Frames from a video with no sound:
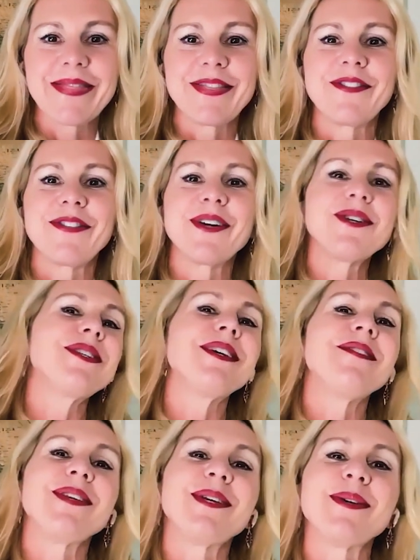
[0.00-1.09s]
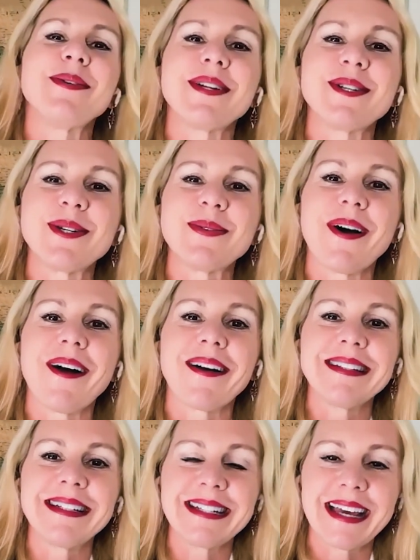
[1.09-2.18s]
The version of you that you are
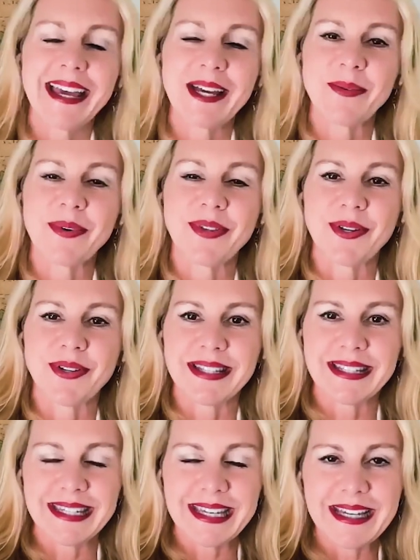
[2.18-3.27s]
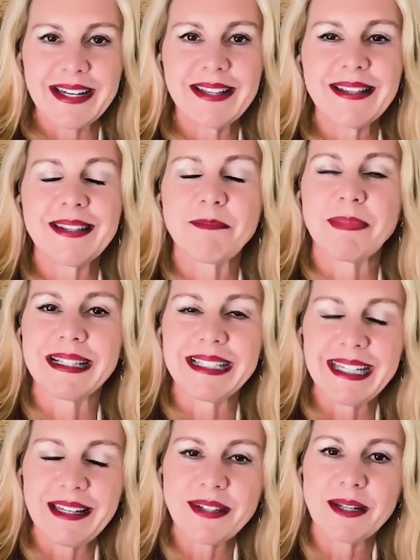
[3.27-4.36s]
today, with your skills,
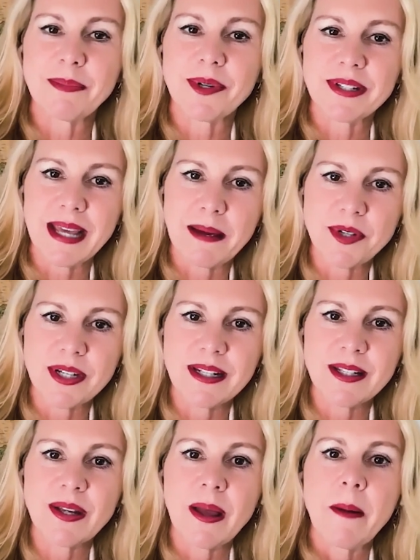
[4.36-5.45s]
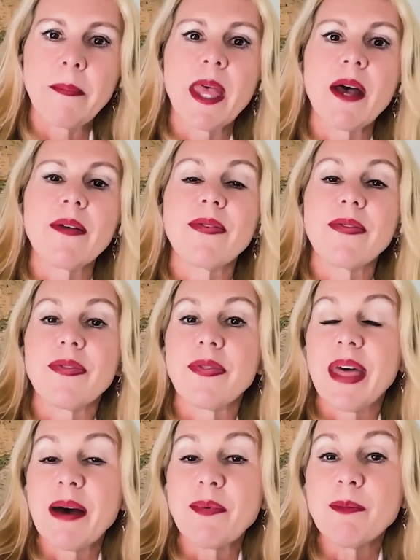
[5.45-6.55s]
beliefs, and perceptions,
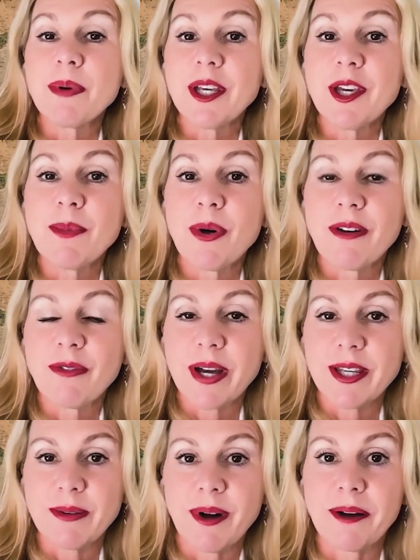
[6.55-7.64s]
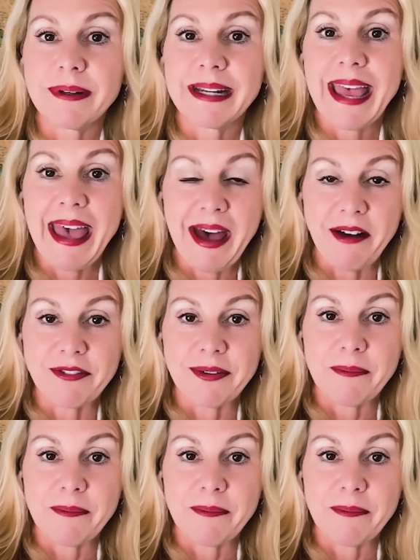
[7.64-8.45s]
that will bring you more of what you already have.